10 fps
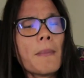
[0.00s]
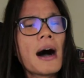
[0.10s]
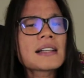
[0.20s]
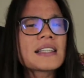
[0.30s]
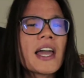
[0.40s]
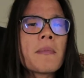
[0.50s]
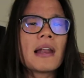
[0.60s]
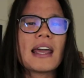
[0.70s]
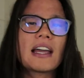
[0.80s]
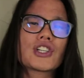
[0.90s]
Bahasa in
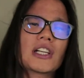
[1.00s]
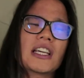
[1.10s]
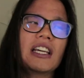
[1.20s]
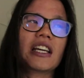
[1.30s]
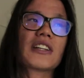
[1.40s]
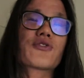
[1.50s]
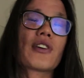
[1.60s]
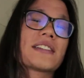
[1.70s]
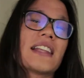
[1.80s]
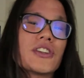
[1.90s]
Malay actually
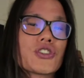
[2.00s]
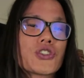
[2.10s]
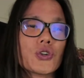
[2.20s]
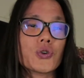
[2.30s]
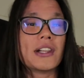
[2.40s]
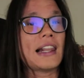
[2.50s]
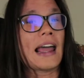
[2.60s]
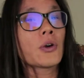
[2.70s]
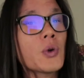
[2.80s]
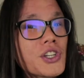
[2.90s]
translates to
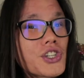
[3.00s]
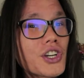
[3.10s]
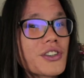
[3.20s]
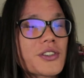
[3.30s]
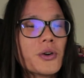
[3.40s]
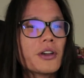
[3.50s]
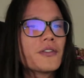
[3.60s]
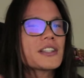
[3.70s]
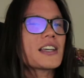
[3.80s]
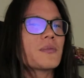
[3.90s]
language, so if
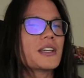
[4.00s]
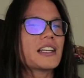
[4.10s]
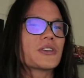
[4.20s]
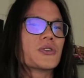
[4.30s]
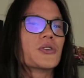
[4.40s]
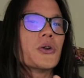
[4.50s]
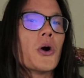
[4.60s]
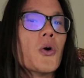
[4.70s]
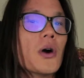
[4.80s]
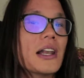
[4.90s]
you tell me that you
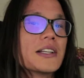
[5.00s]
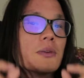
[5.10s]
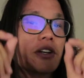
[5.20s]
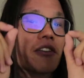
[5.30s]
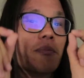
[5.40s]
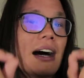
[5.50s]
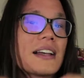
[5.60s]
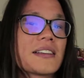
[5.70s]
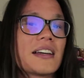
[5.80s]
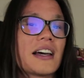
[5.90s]
know a little bit of
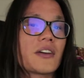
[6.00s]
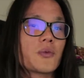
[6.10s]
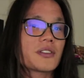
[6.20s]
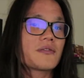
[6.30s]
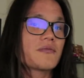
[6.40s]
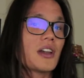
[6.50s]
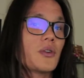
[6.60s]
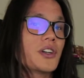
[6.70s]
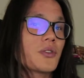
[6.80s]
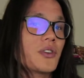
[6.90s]
Bahasa, I
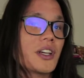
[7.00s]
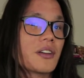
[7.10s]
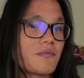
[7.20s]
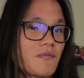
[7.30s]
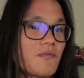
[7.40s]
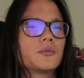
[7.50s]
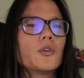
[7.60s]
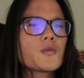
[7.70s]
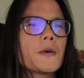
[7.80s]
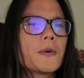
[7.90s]
would agree.
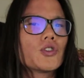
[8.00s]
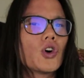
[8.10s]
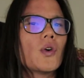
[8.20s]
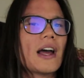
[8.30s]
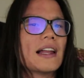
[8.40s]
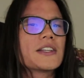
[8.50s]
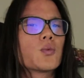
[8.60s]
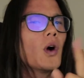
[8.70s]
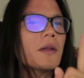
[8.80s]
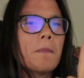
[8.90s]
Most people know at
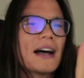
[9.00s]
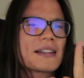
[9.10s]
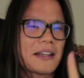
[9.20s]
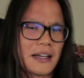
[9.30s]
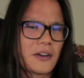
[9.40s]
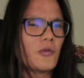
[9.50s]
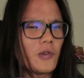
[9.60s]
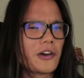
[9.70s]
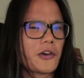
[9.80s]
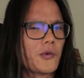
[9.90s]
least one Bahasa
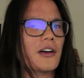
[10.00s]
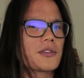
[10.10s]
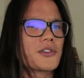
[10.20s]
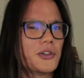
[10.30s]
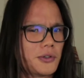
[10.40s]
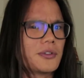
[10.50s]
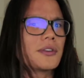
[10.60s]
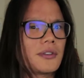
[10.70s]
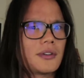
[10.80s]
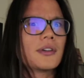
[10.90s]
very well, so
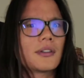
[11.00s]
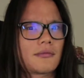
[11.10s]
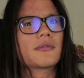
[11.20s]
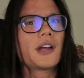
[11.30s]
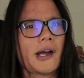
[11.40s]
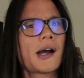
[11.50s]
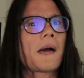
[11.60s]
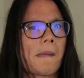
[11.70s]
yeah.